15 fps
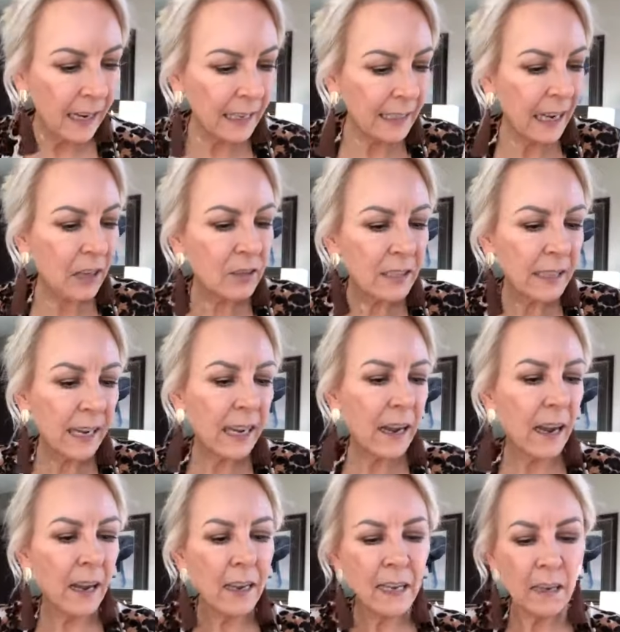And now today
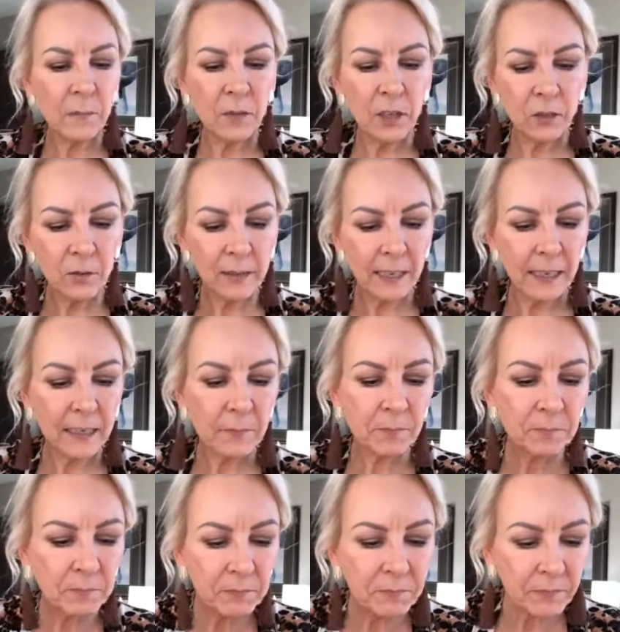I am using
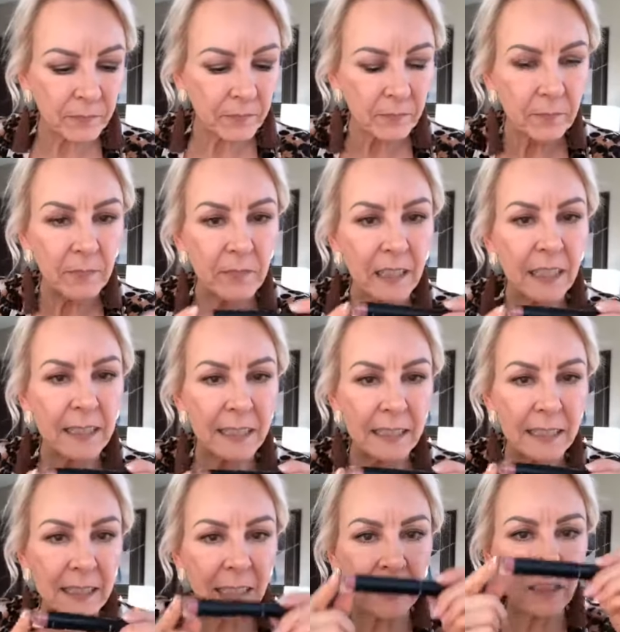
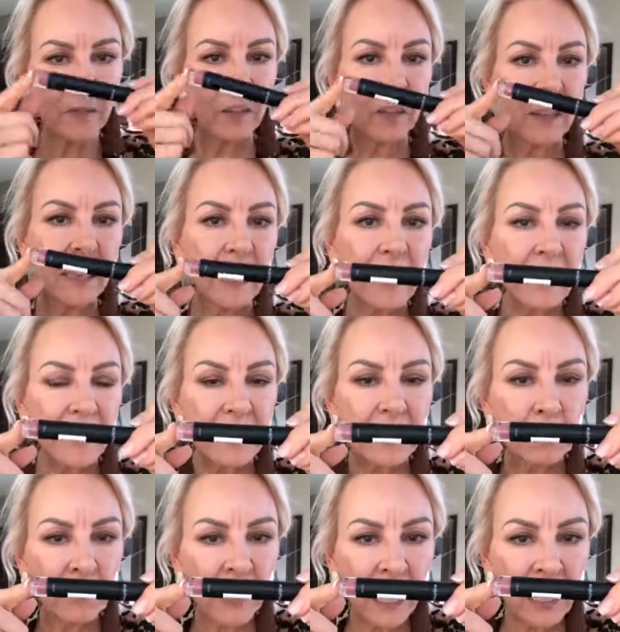Successful, the
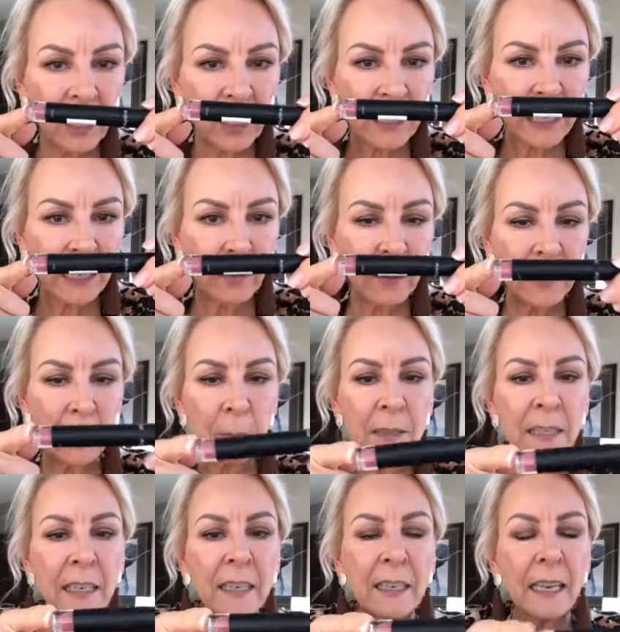Splash Liquid
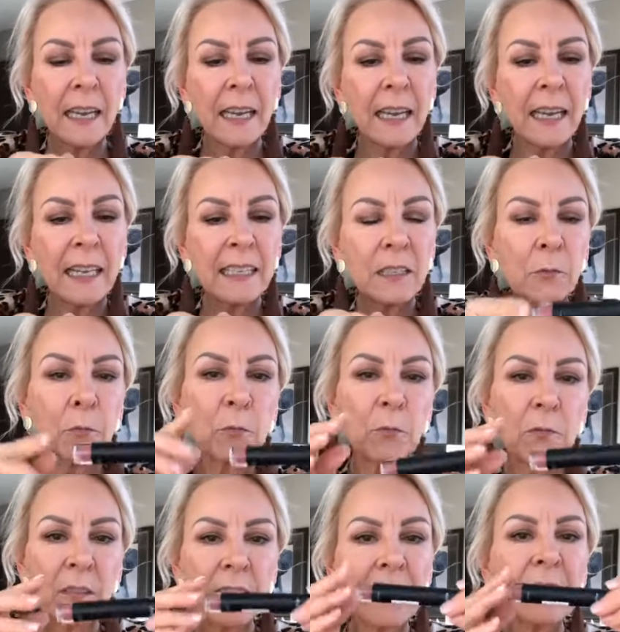Lipstick. It's a,
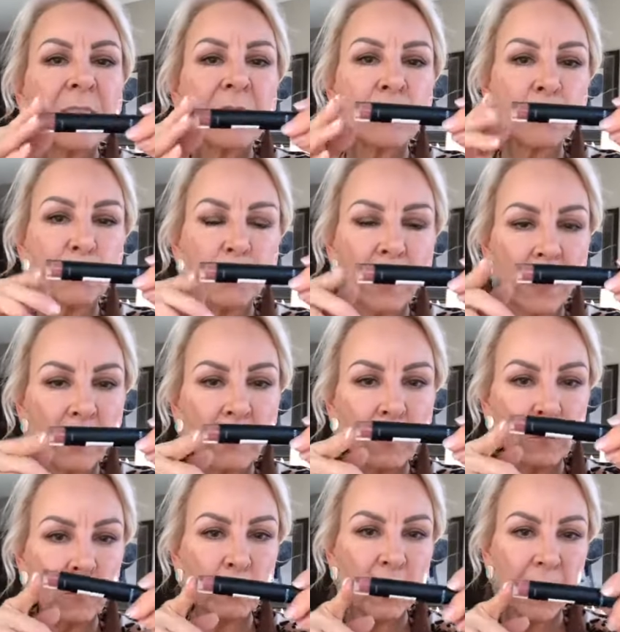this is
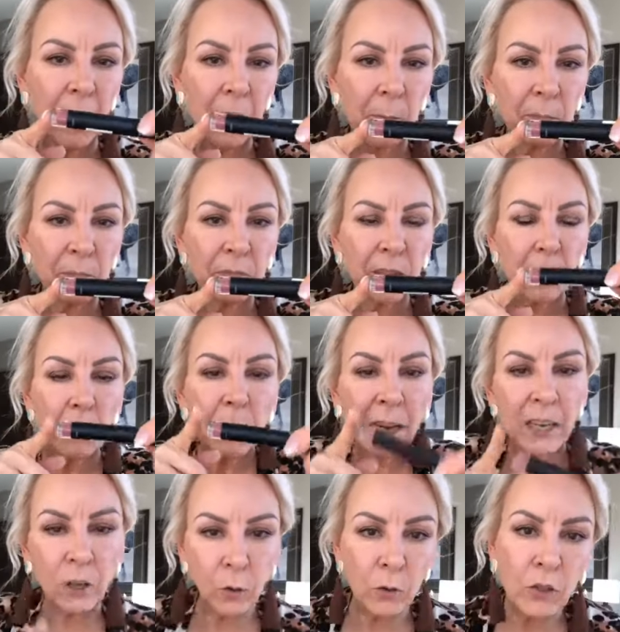um,
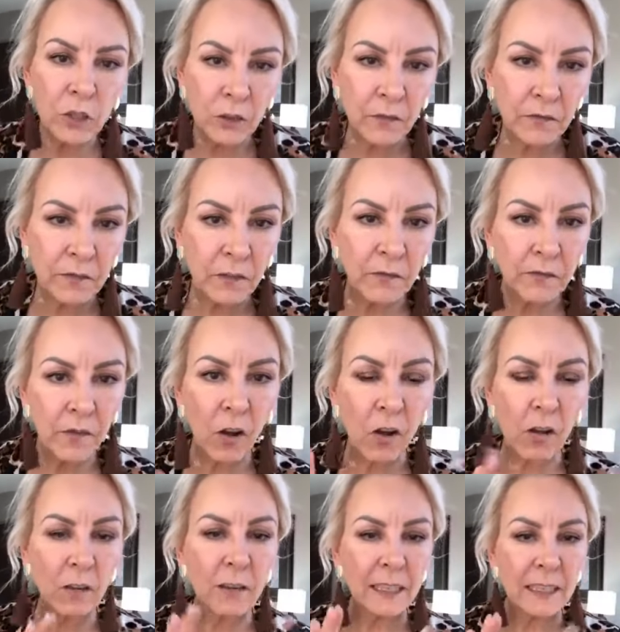my go-to for
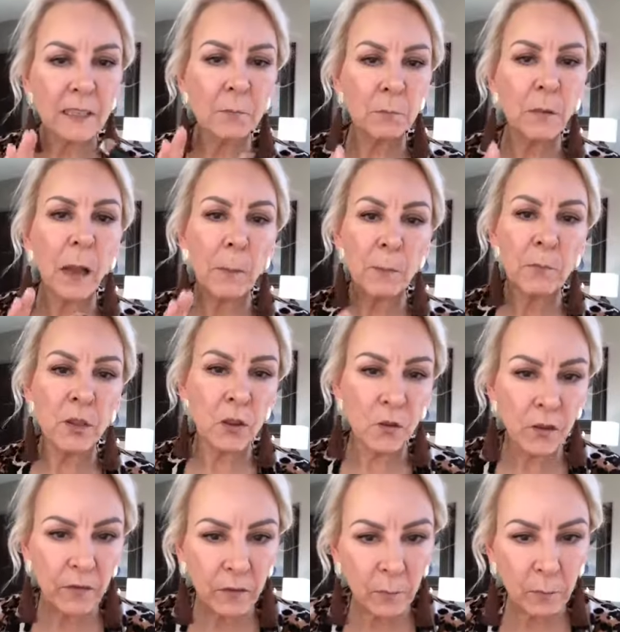fall. It's a
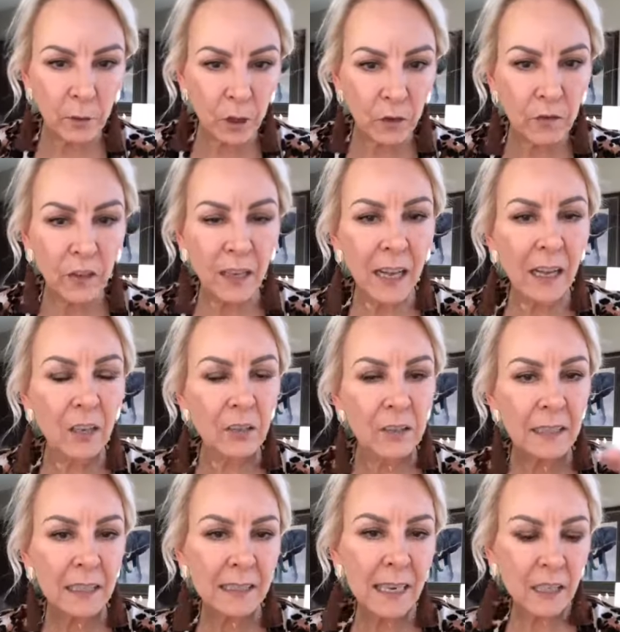beautiful, beautiful color.
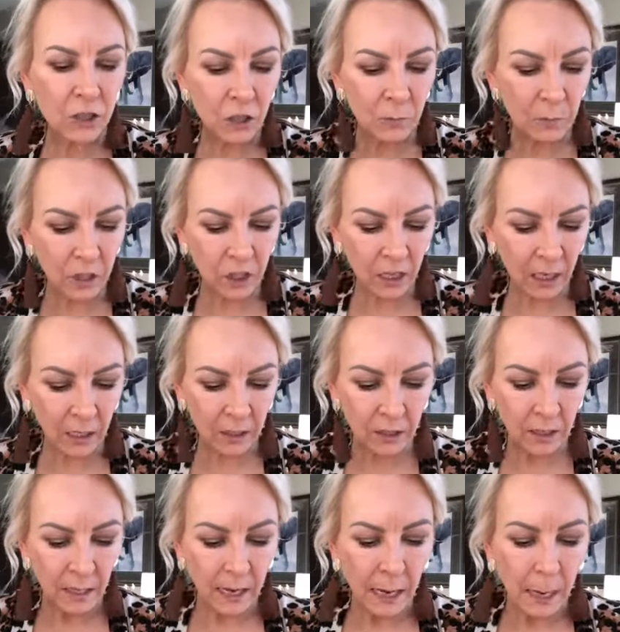It doesn't add too much color,
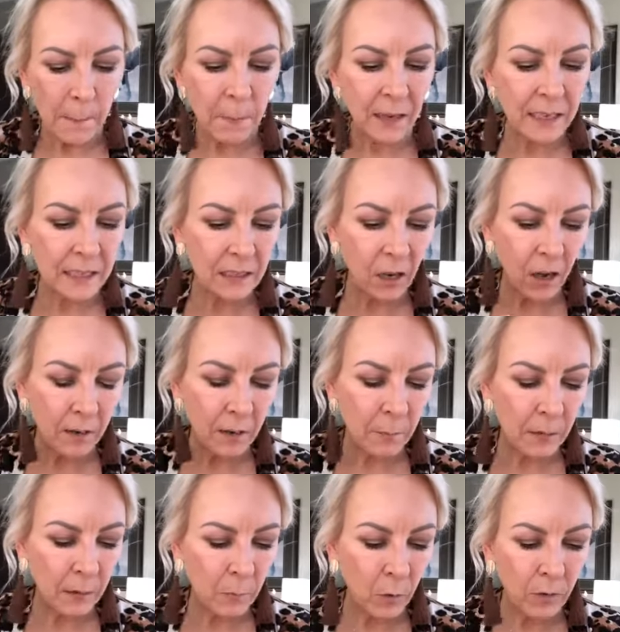but it's got a
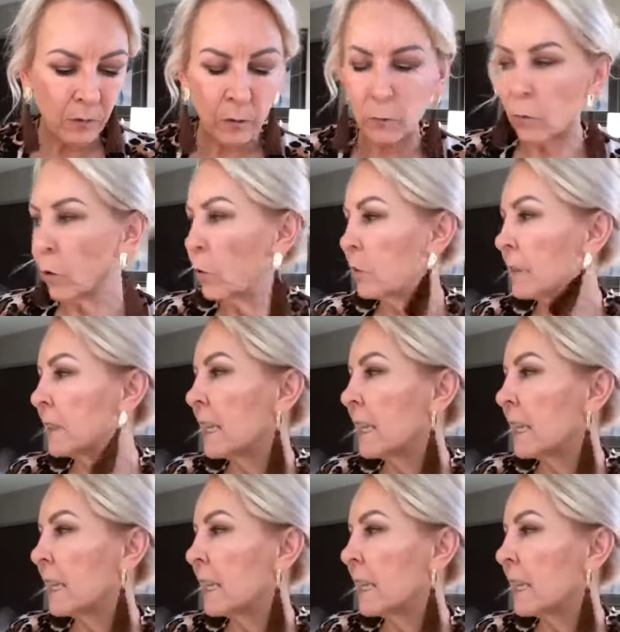bit more of a rose.